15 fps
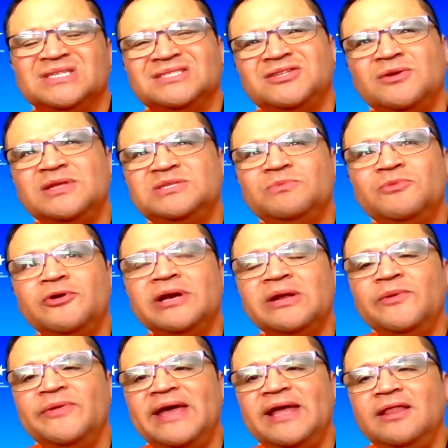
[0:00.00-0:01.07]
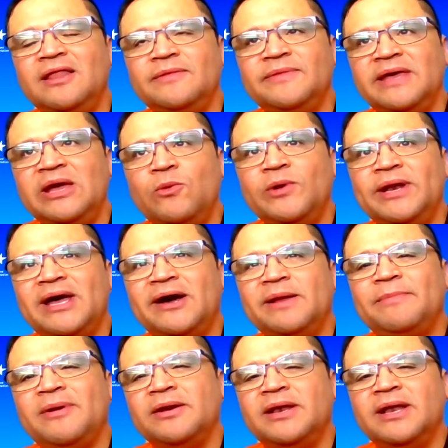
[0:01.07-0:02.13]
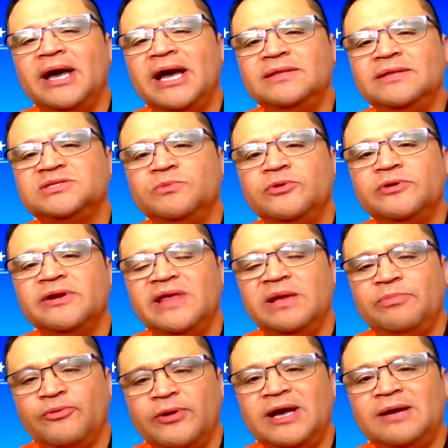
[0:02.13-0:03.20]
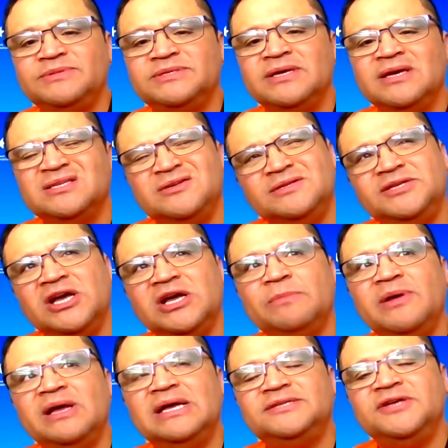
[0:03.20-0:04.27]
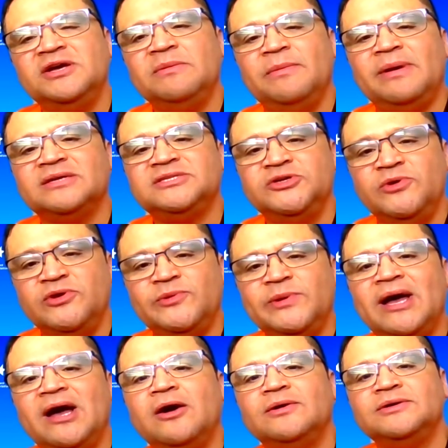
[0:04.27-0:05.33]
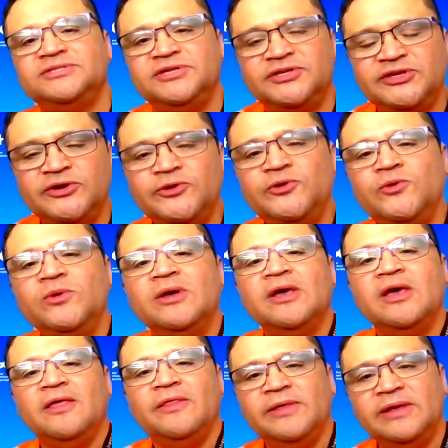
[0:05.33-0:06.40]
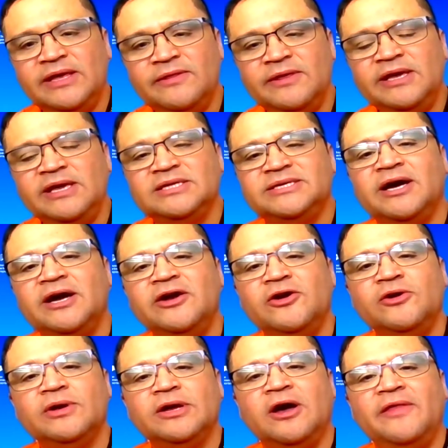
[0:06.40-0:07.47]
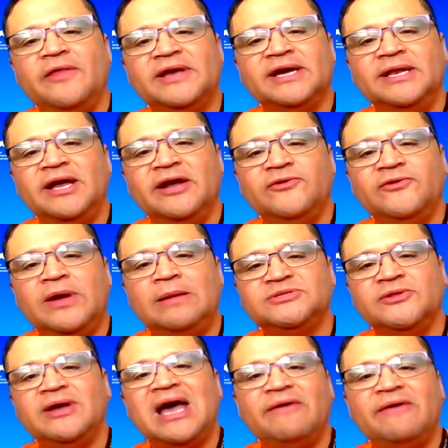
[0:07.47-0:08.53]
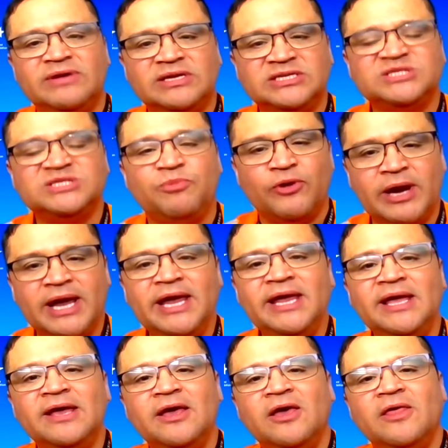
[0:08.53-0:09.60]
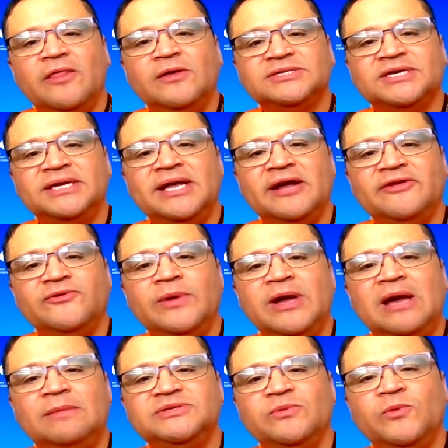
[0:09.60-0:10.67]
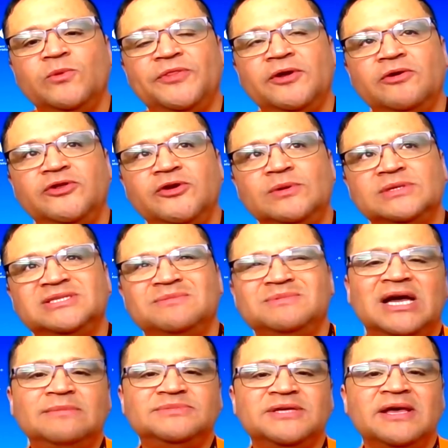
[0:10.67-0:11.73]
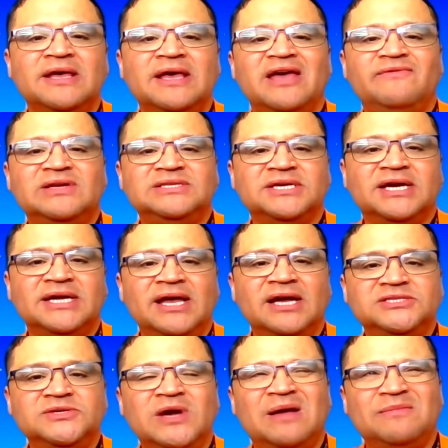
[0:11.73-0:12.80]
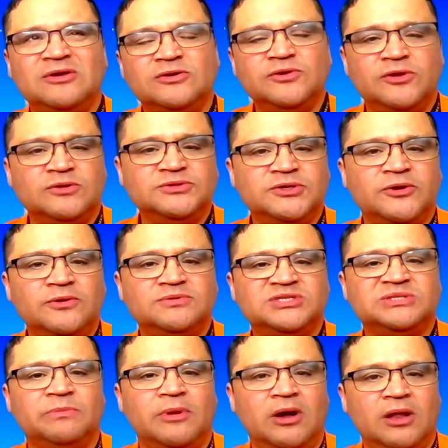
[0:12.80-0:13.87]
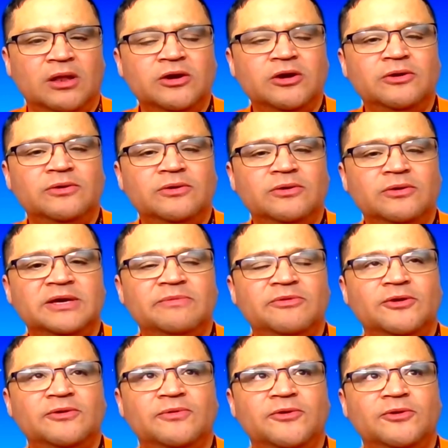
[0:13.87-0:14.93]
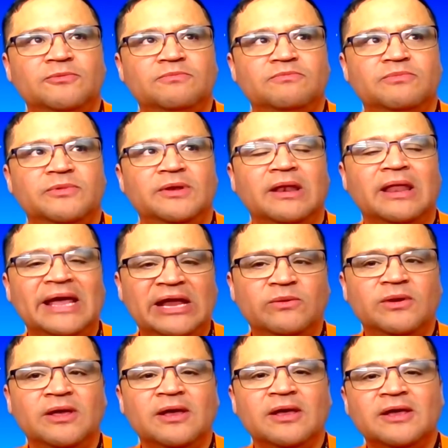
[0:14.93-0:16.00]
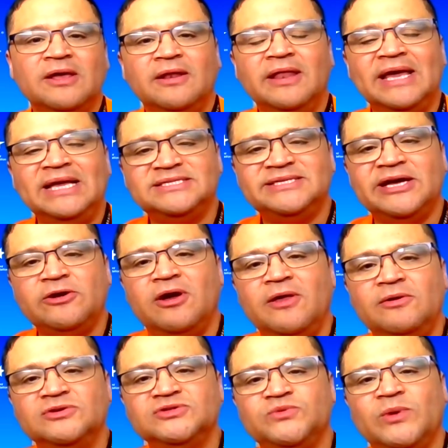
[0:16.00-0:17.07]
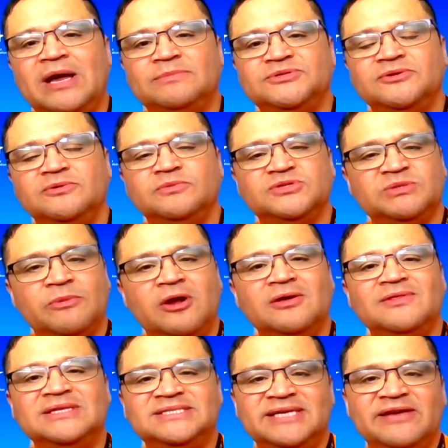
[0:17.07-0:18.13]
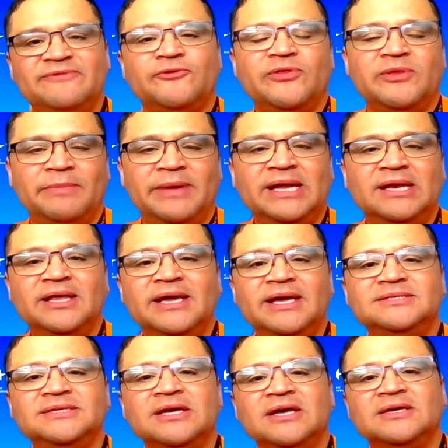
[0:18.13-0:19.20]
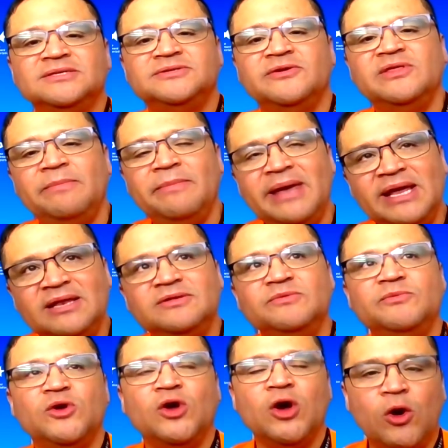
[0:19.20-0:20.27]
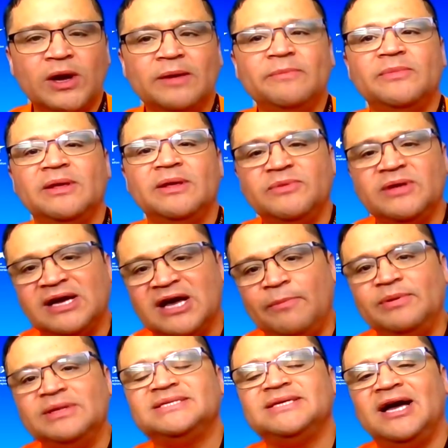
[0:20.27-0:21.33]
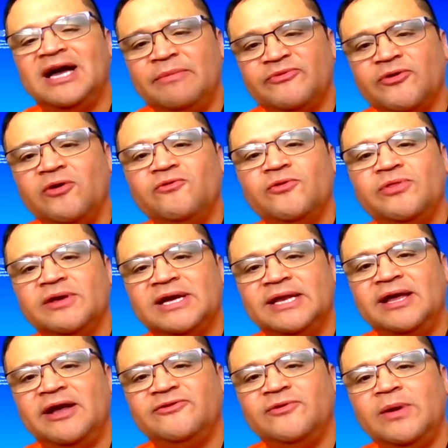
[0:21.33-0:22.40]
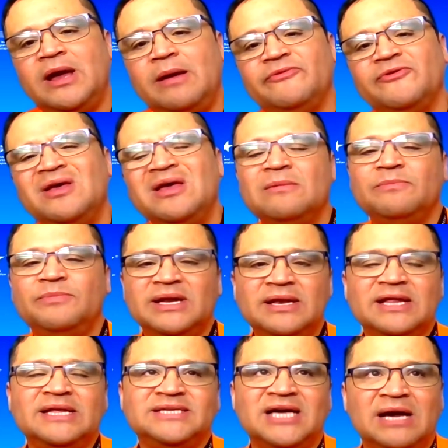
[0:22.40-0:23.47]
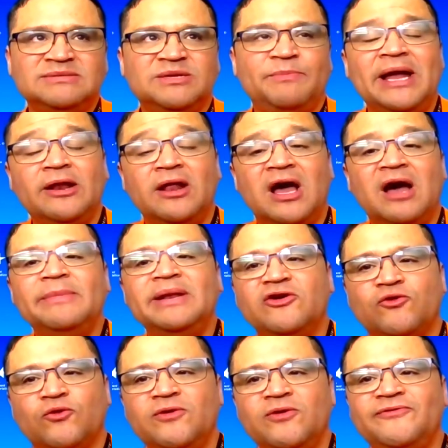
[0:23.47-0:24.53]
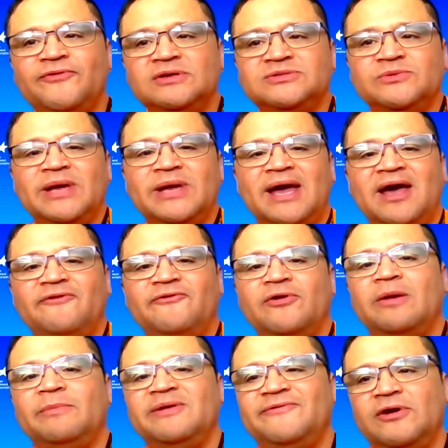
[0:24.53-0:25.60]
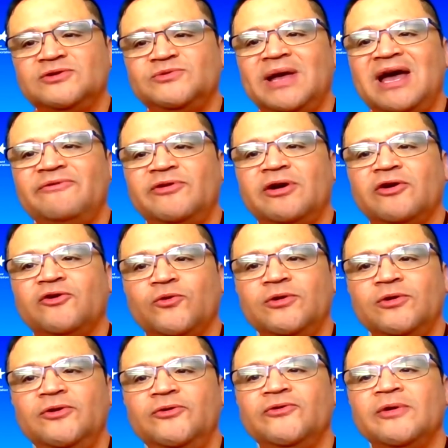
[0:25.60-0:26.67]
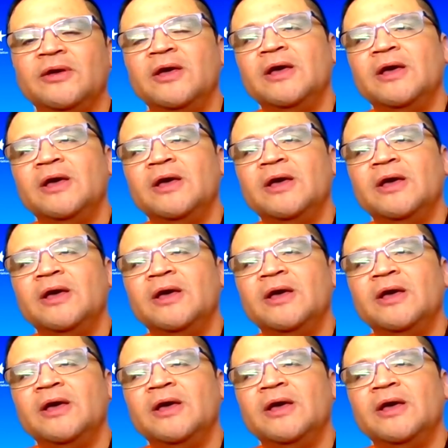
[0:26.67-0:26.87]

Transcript: So this morning when they went out about 9 this morning, they prepped. So it took them about 2 or 3 hours to do the entire, all the connector ramps. So they're having to spray those connector ramps and what they're doing. Sometimes if it's a connector ramp, or those are smaller, they're the lanes that are on those ramps are smaller than say for the main lanes. So they may go a couple of times over the connector ramps, but at times, depending on how many crew folks we have or how many folks we have on our crews,